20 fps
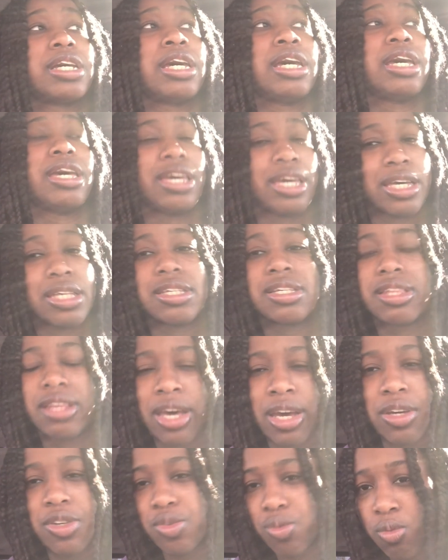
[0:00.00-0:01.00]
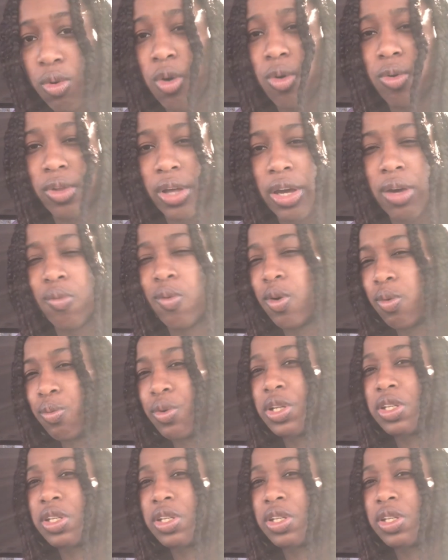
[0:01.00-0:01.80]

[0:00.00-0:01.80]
It gets things rolling when we